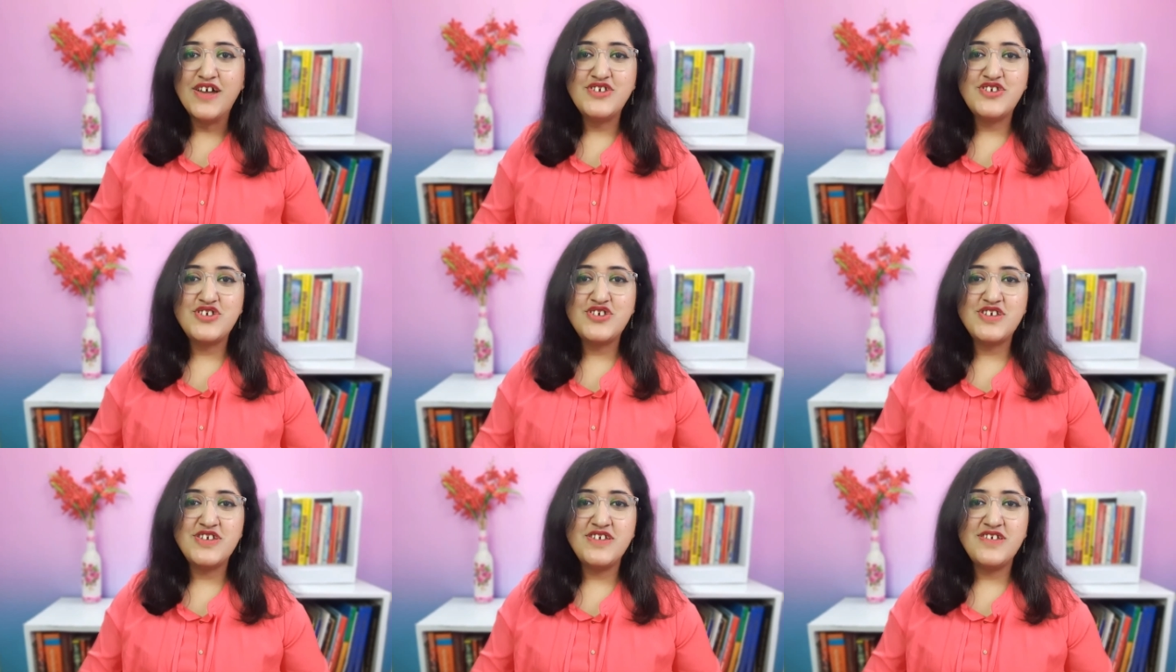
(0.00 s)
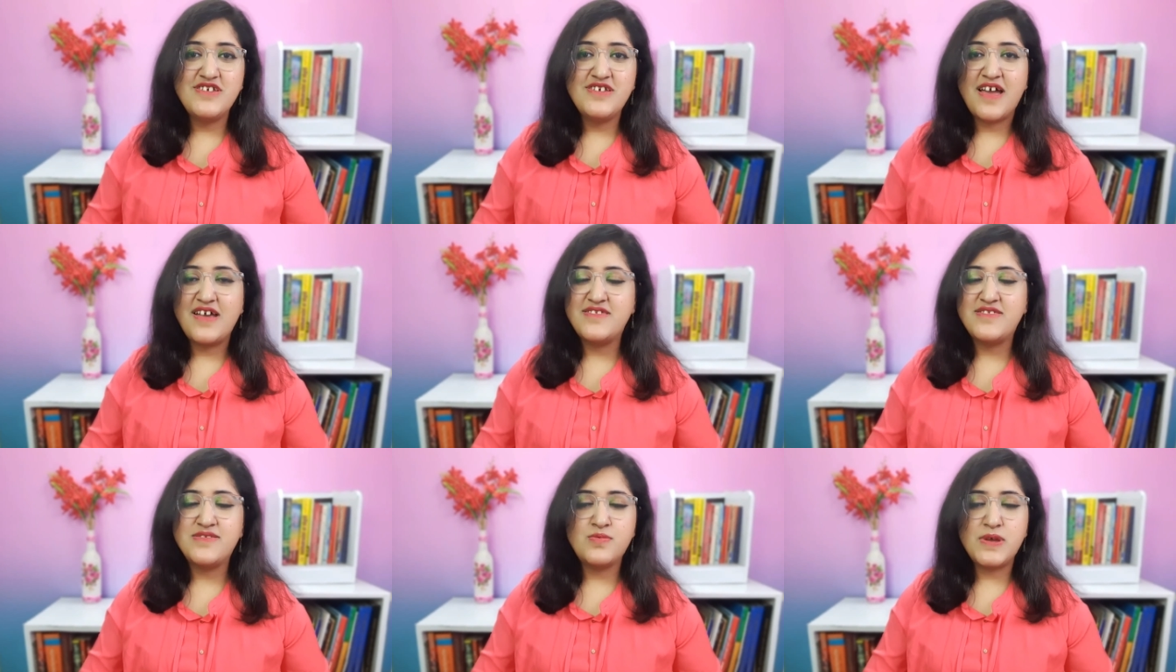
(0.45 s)
She
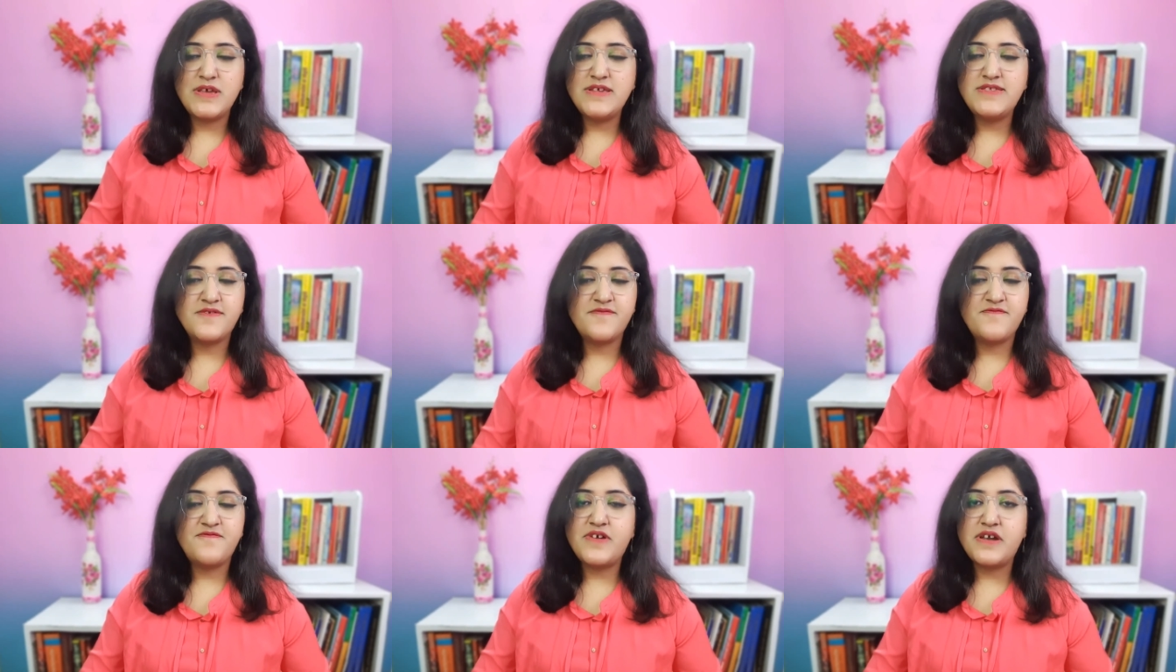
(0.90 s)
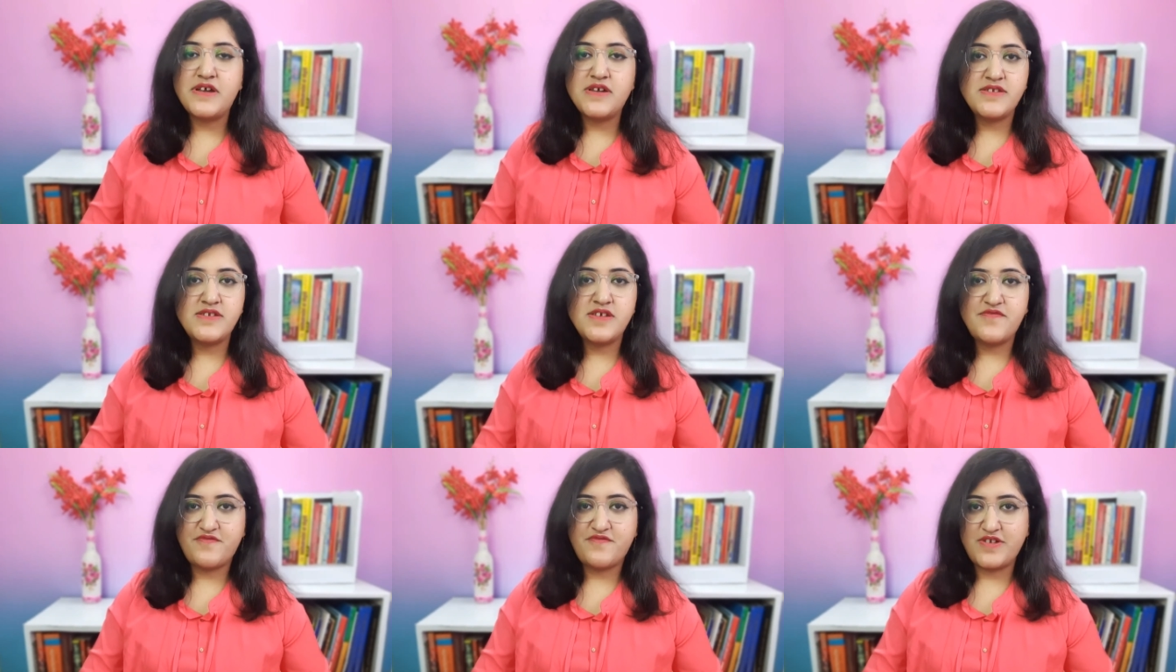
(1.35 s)
has raised her very
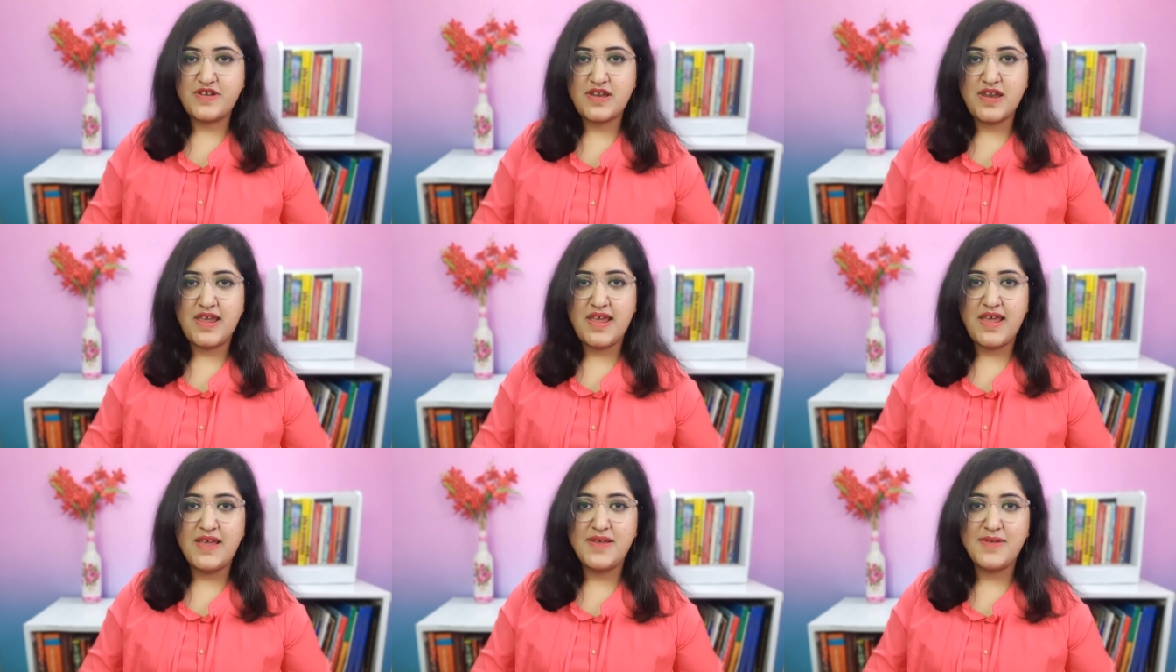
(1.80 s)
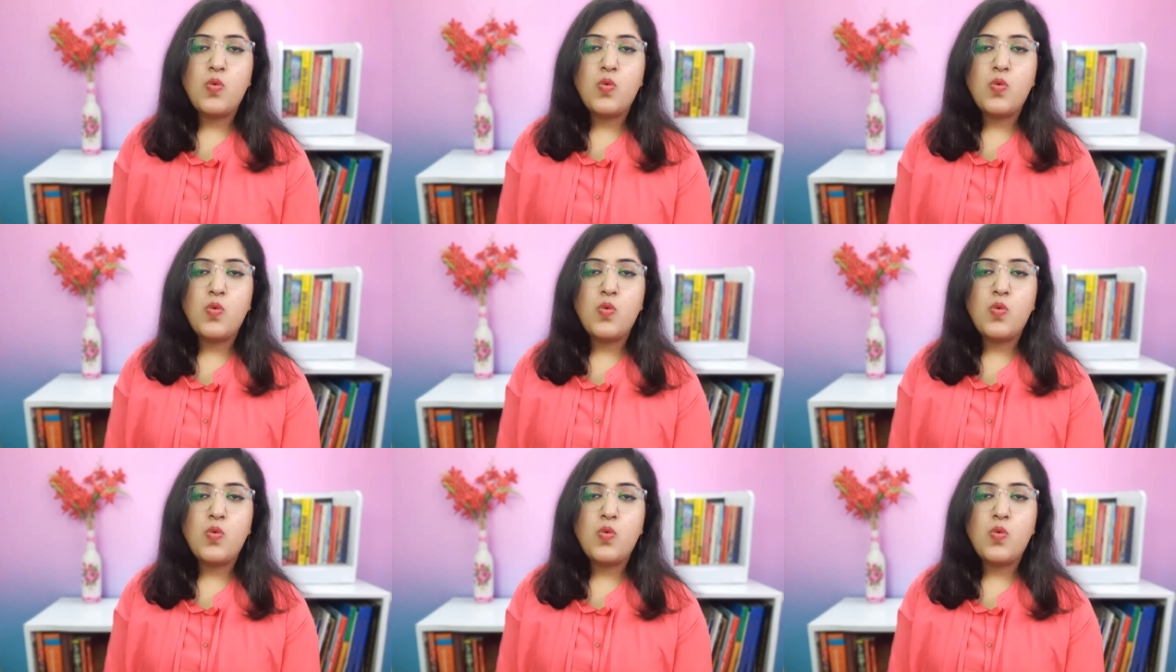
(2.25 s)
differently.